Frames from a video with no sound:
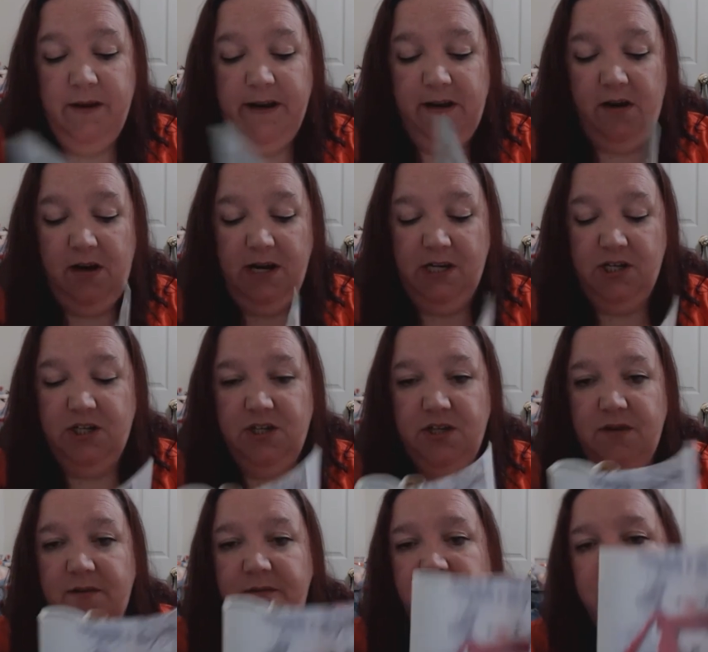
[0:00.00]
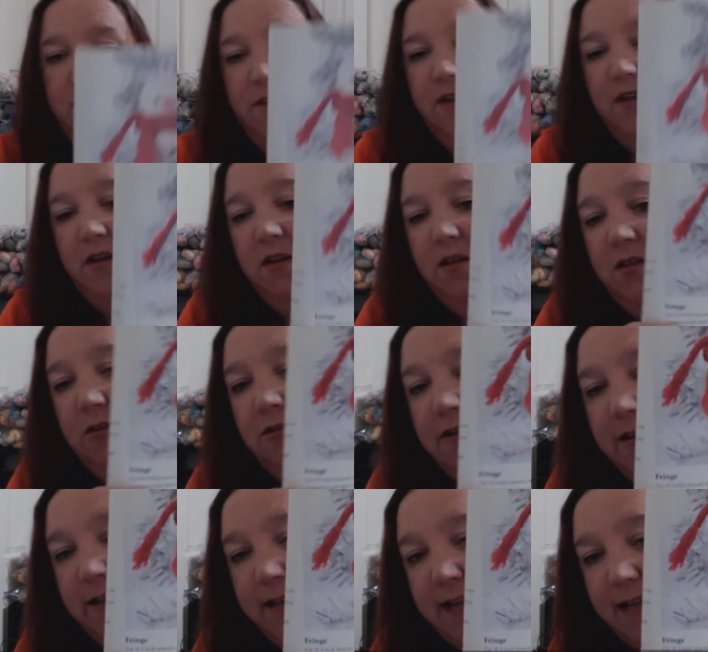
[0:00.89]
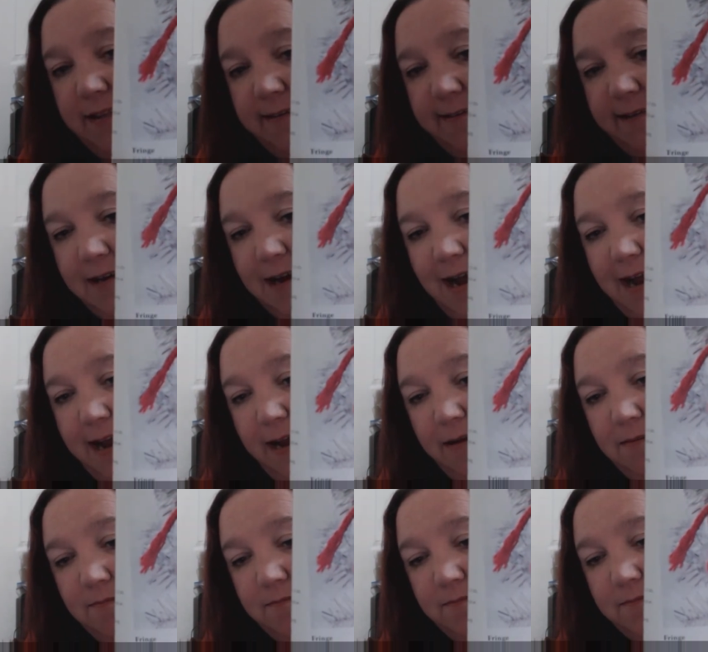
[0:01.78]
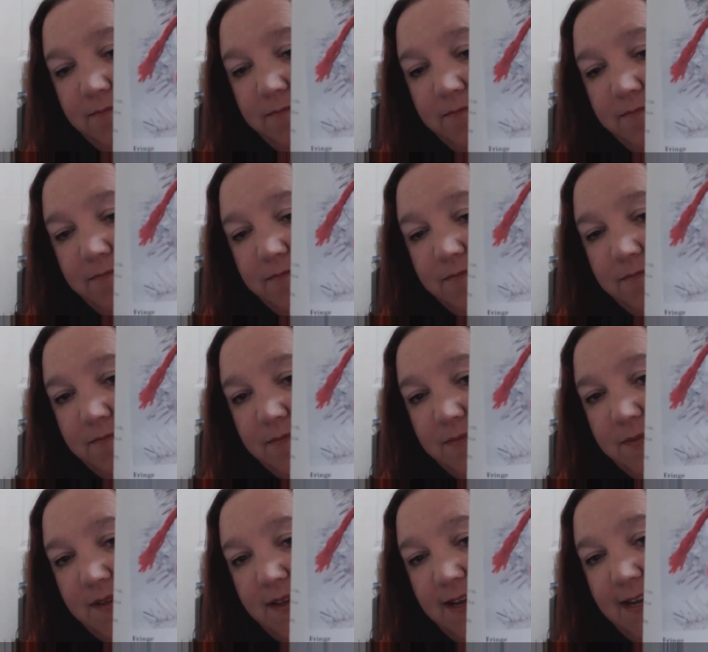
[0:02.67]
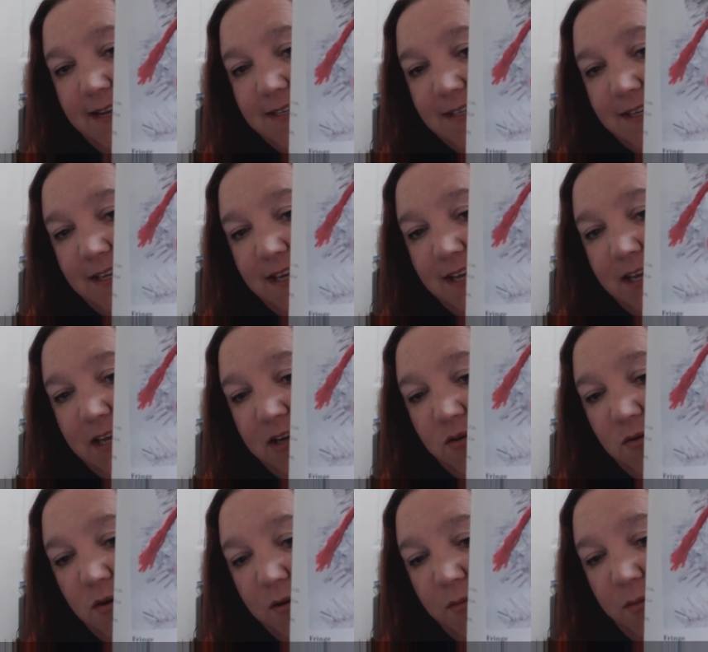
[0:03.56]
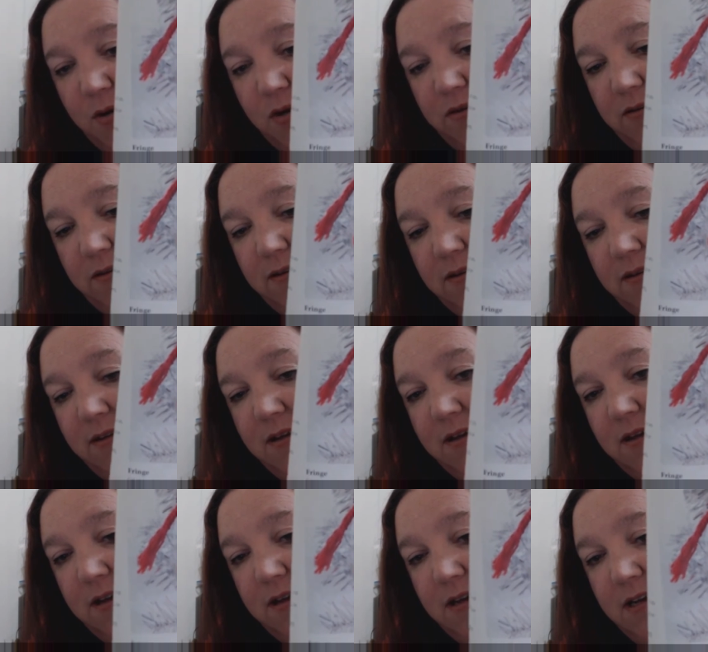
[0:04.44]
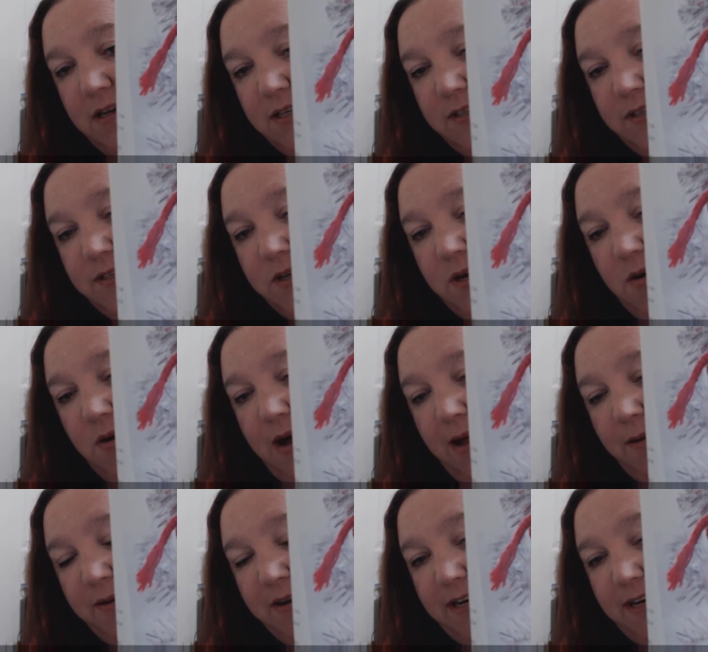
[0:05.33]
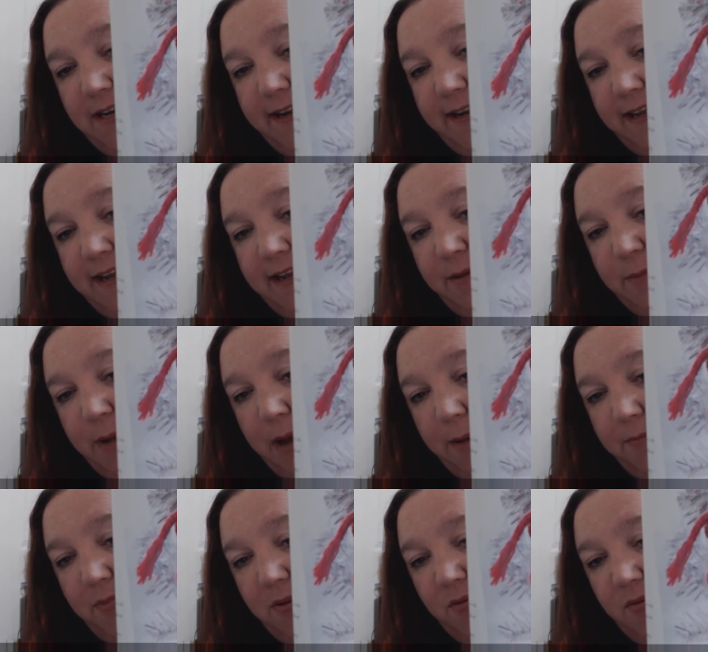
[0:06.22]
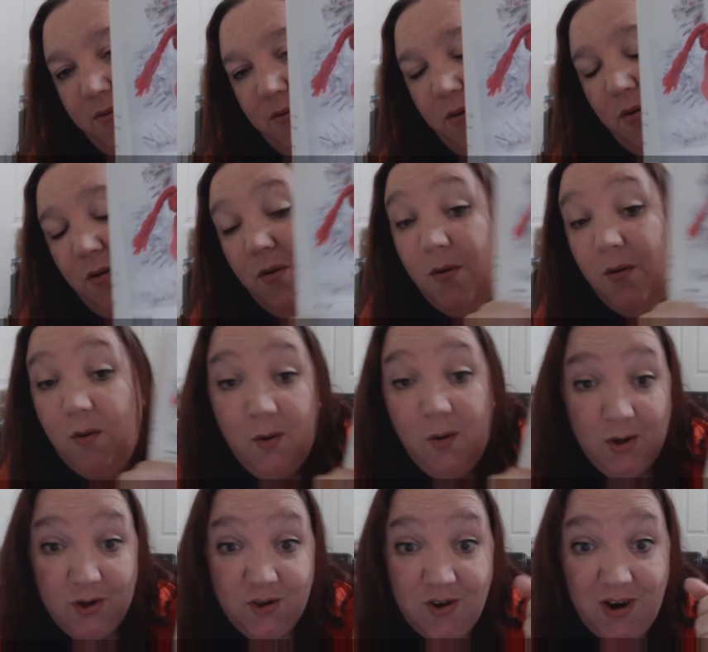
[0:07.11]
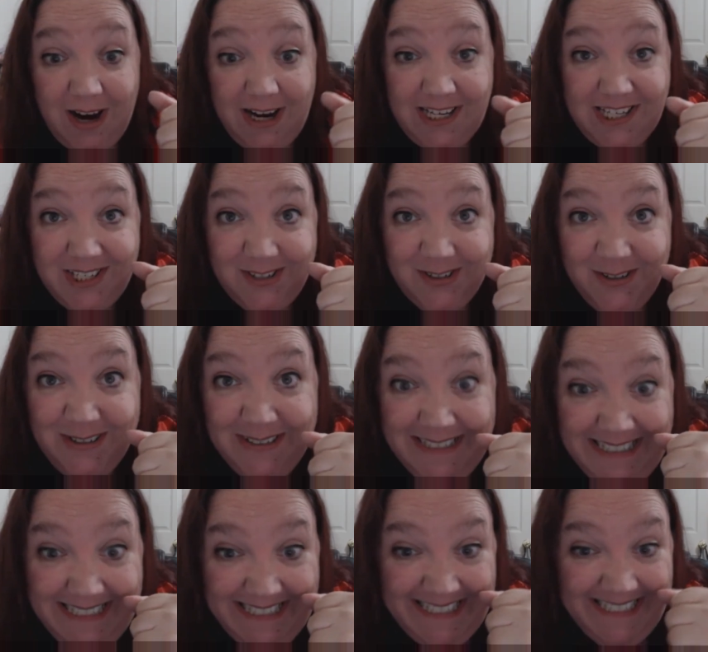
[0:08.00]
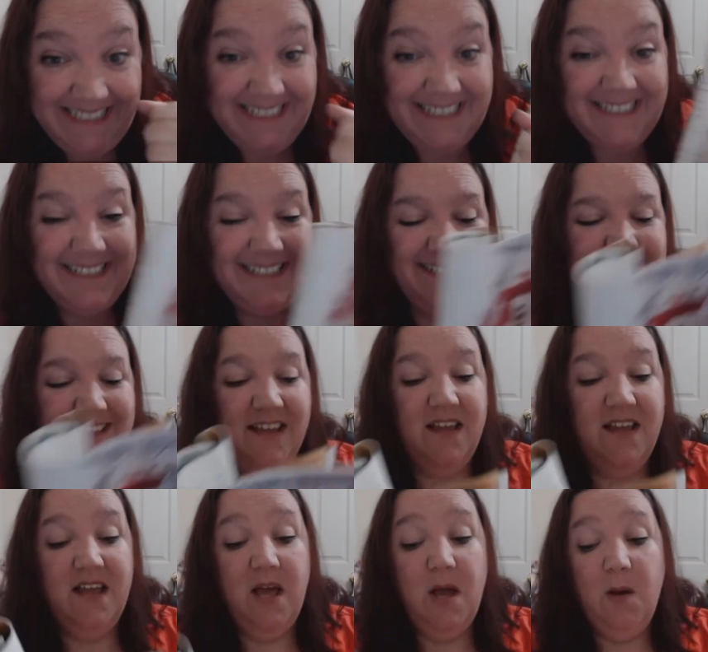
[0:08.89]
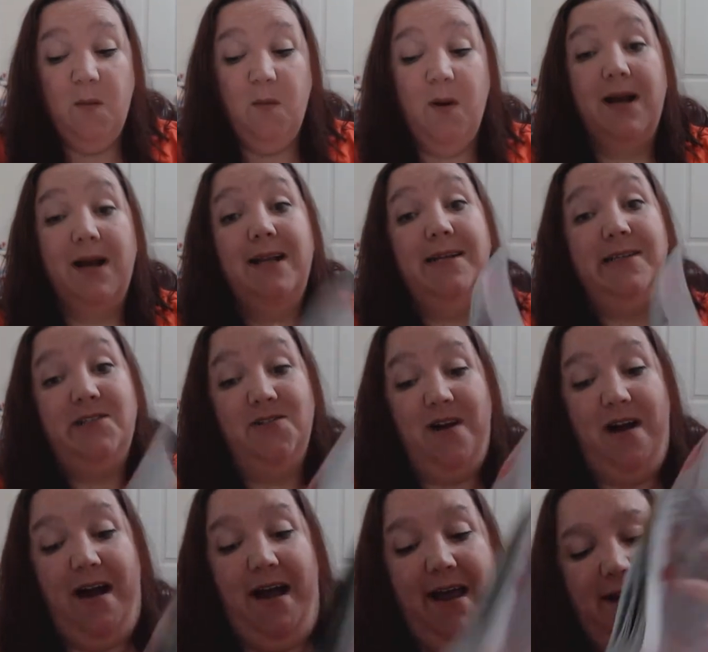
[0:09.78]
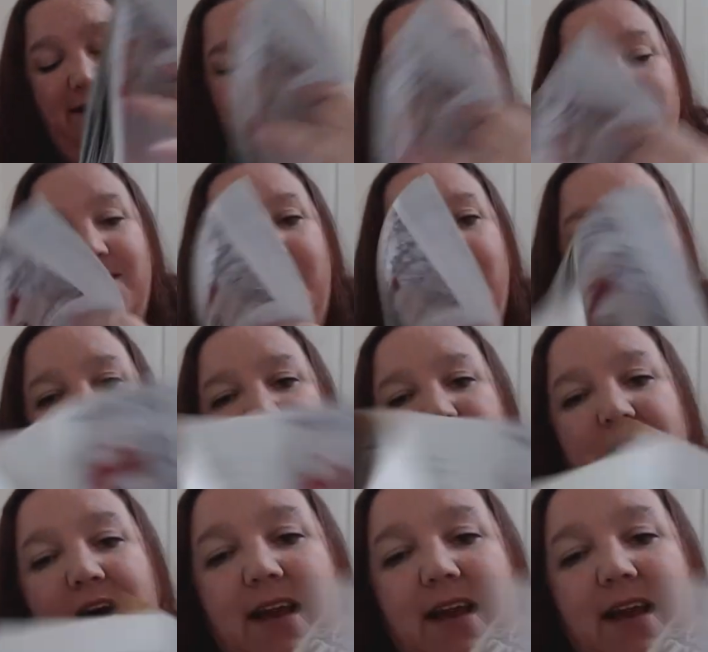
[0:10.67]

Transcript: Oh my gosh. Look at that little guy. Isn't he adorable? So I'm going to knit him up or try to. We're going to try. We're going